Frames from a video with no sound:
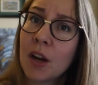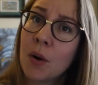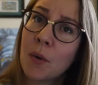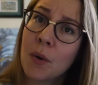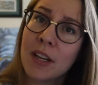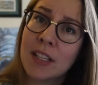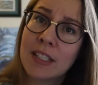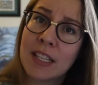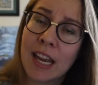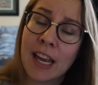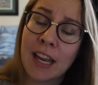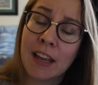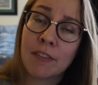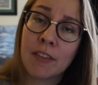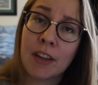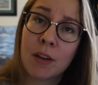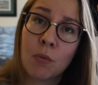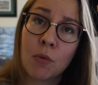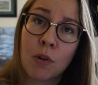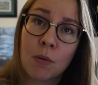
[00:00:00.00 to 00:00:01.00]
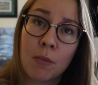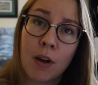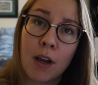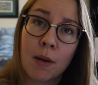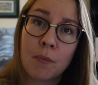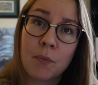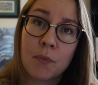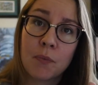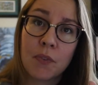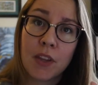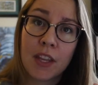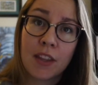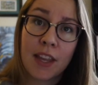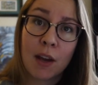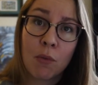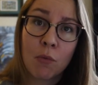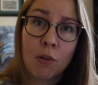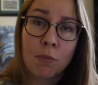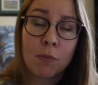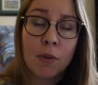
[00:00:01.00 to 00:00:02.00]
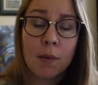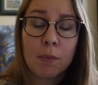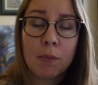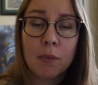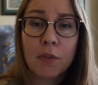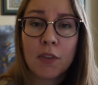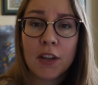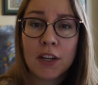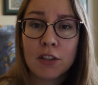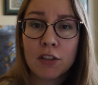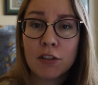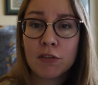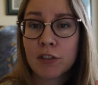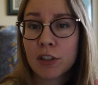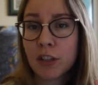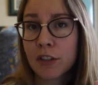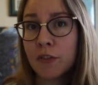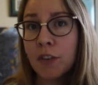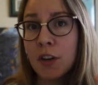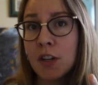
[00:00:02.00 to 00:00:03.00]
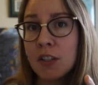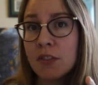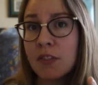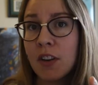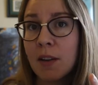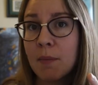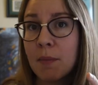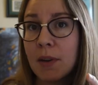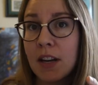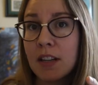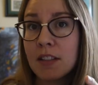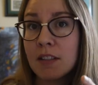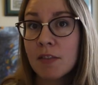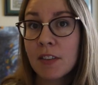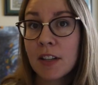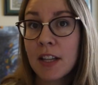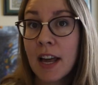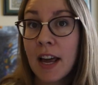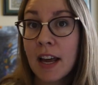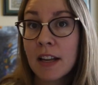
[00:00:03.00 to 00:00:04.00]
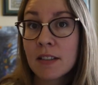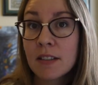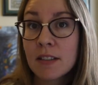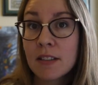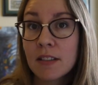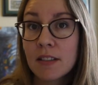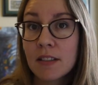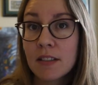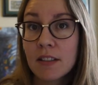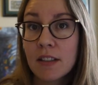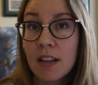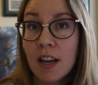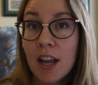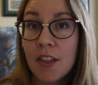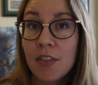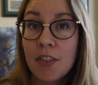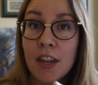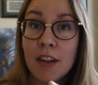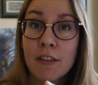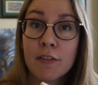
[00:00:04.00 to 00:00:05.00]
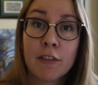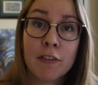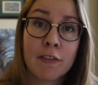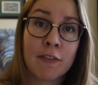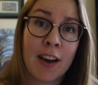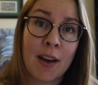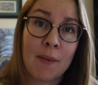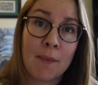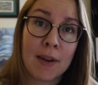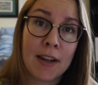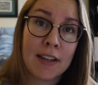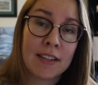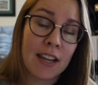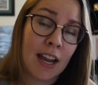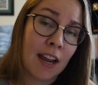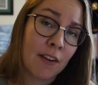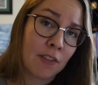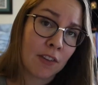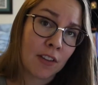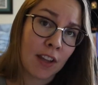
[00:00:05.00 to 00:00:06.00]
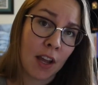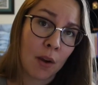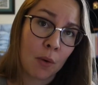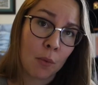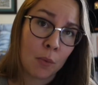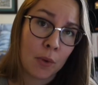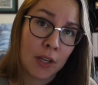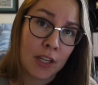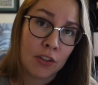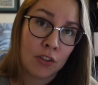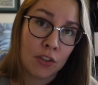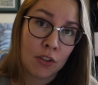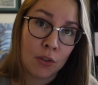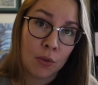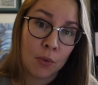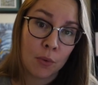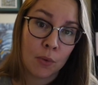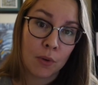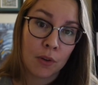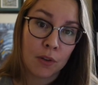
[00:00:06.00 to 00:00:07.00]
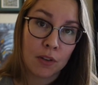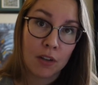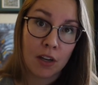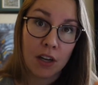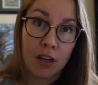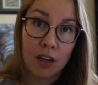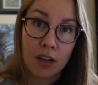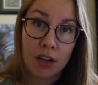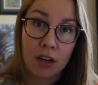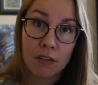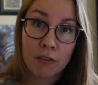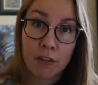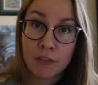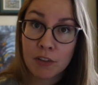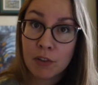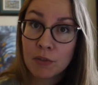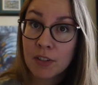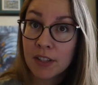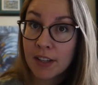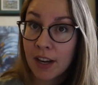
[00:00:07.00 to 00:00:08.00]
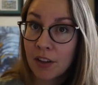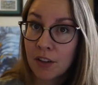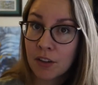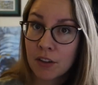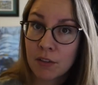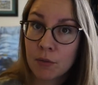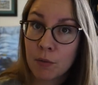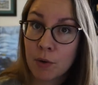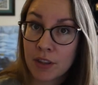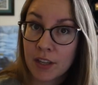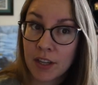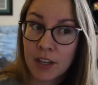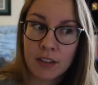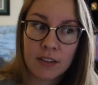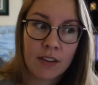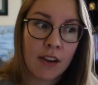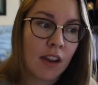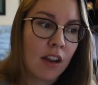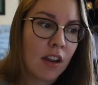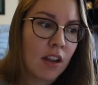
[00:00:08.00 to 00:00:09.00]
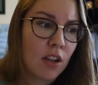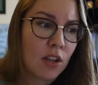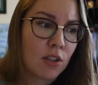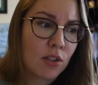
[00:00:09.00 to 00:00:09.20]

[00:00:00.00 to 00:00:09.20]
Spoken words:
I always have a warm-up. And that warm-up they do for the first 5 minutes of class. And then for 5 minutes after that, we do a review together with it.